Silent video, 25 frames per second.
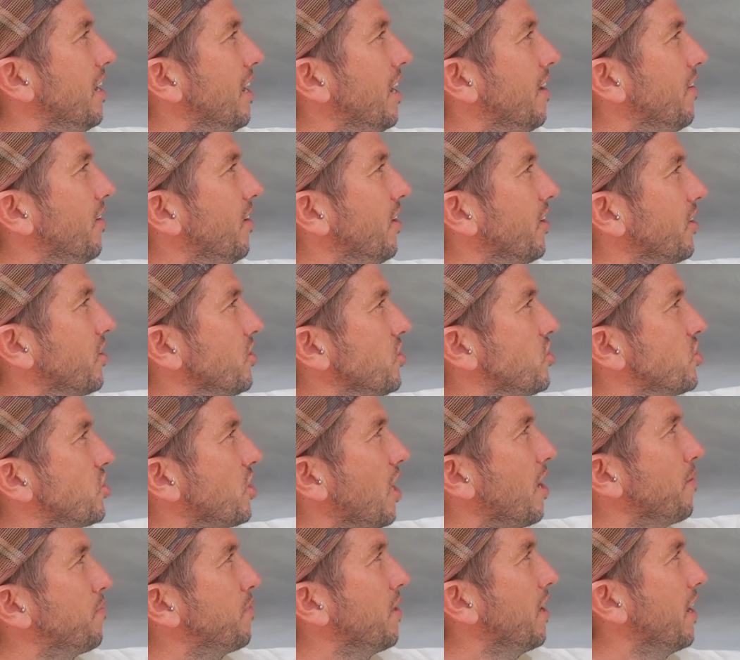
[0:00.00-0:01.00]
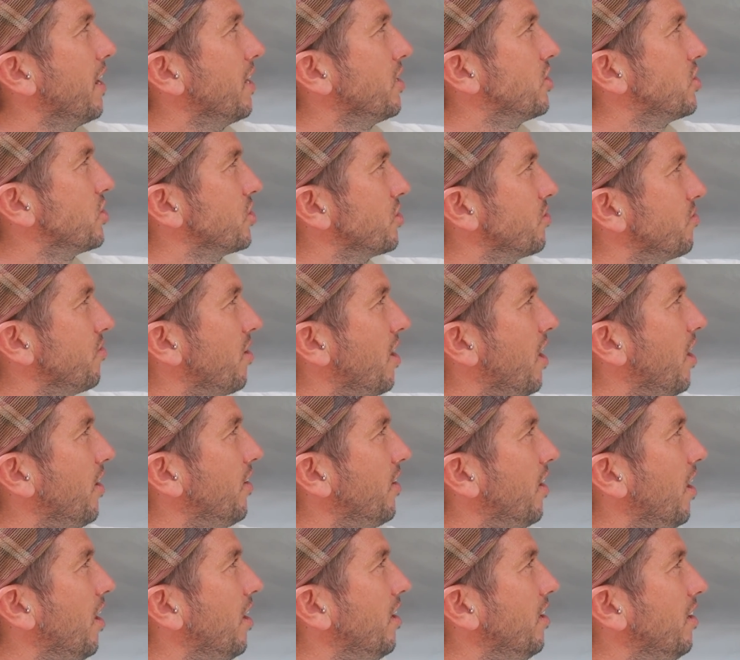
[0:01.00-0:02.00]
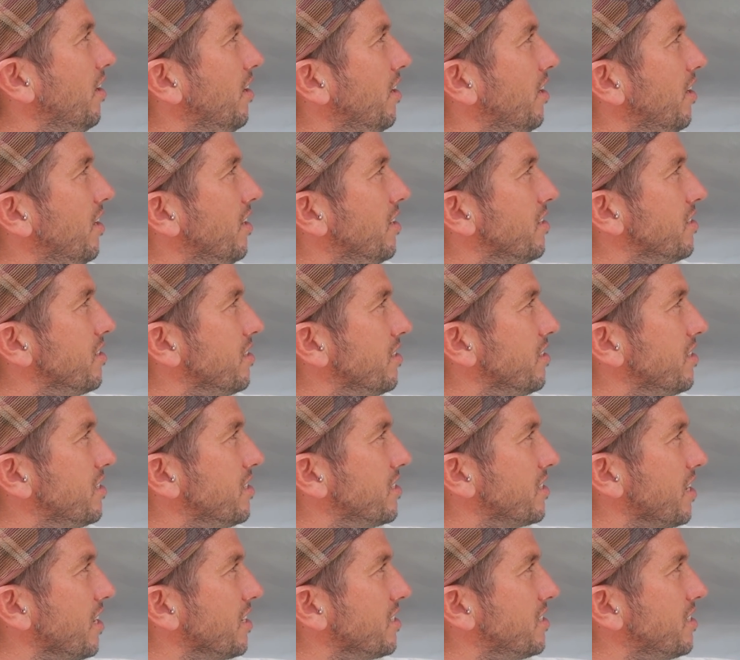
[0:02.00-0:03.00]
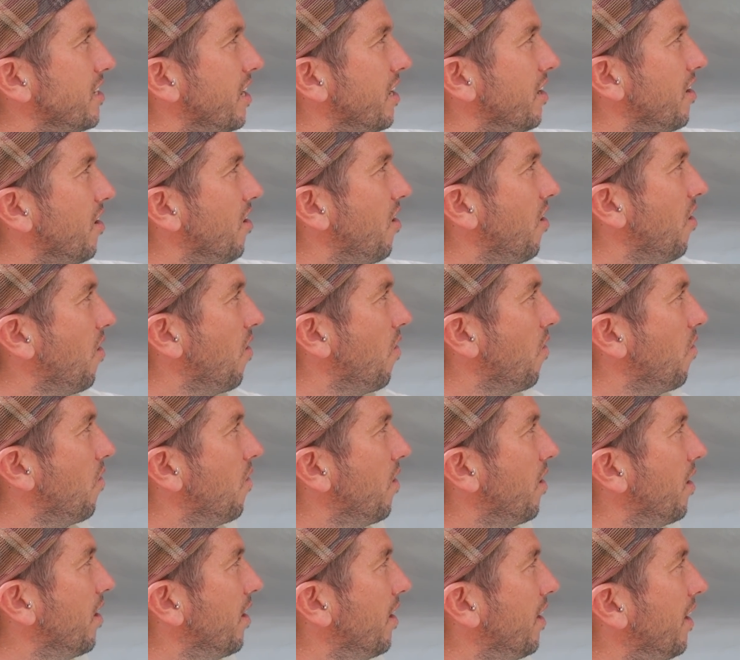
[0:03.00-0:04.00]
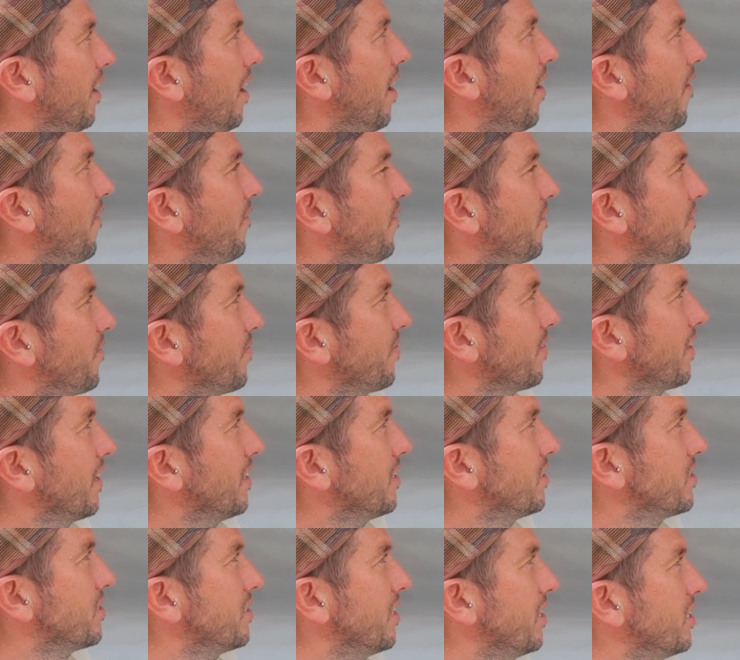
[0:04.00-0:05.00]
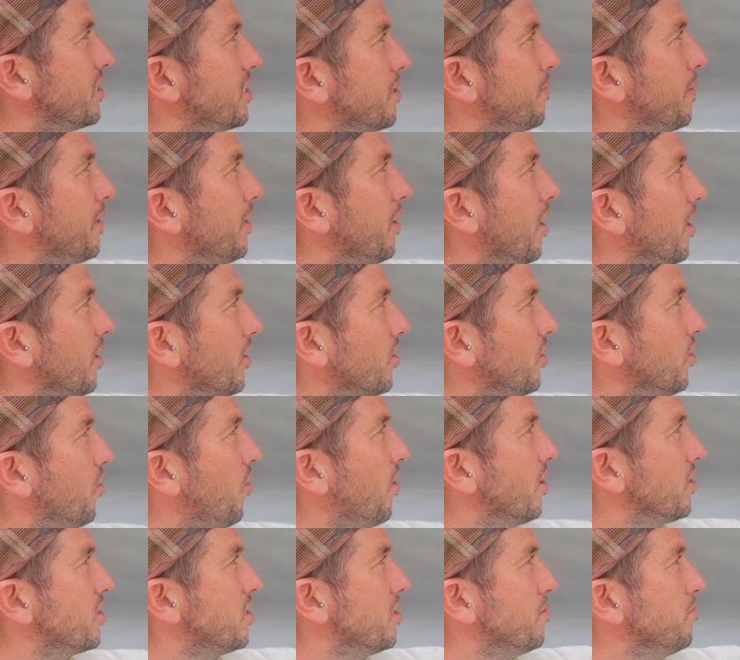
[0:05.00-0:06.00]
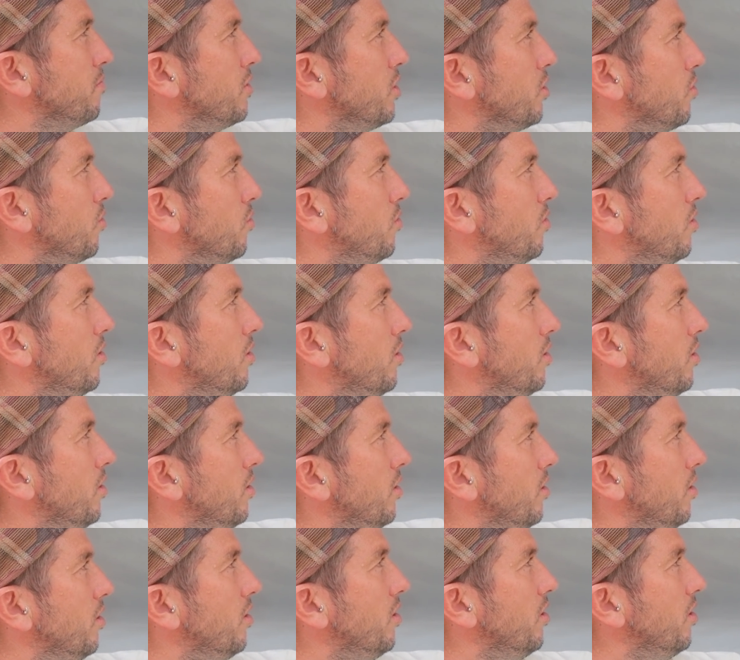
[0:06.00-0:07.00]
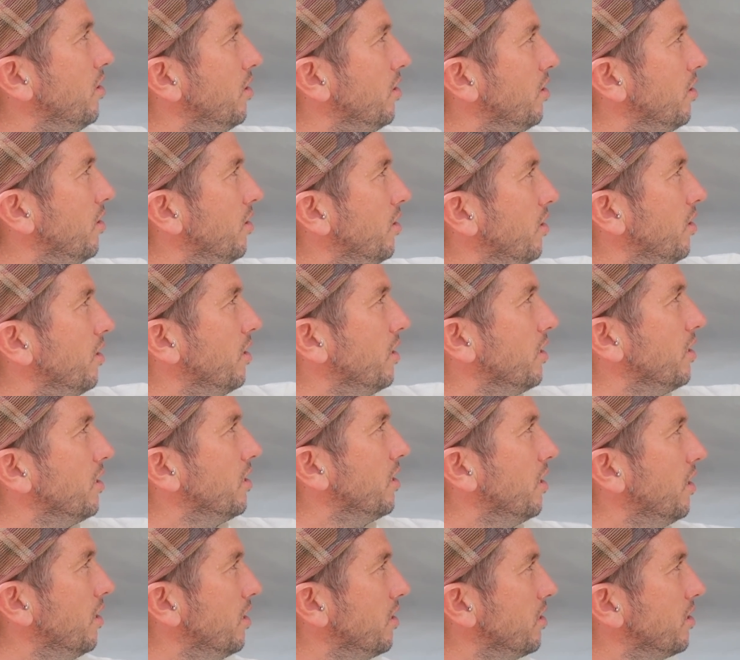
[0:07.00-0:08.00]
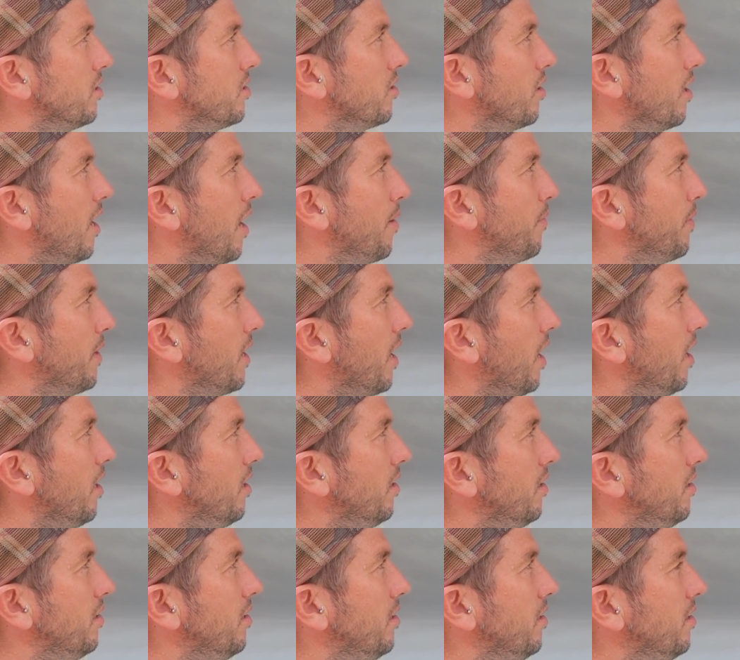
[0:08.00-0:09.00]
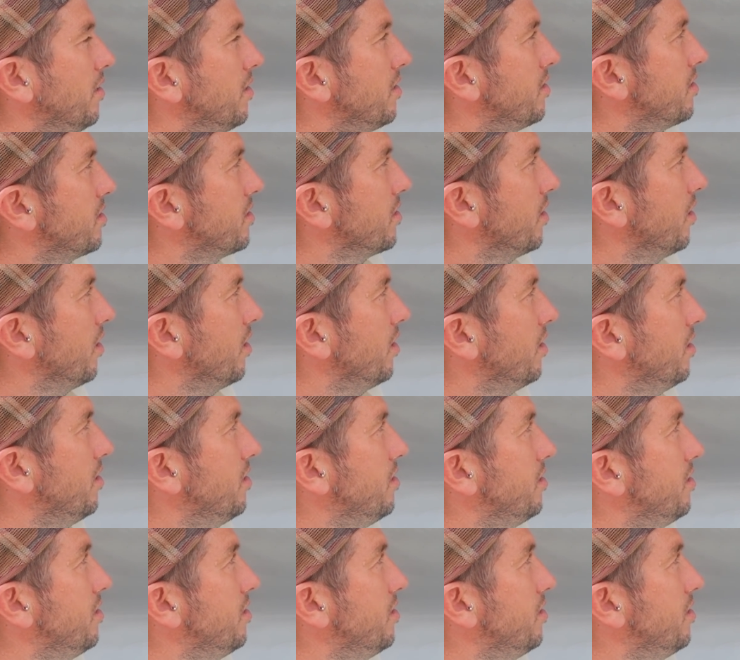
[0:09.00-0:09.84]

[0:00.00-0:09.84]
and then I can shape the edges around it. So this is our center hole. It just needs to be like 90 mil in diameter. So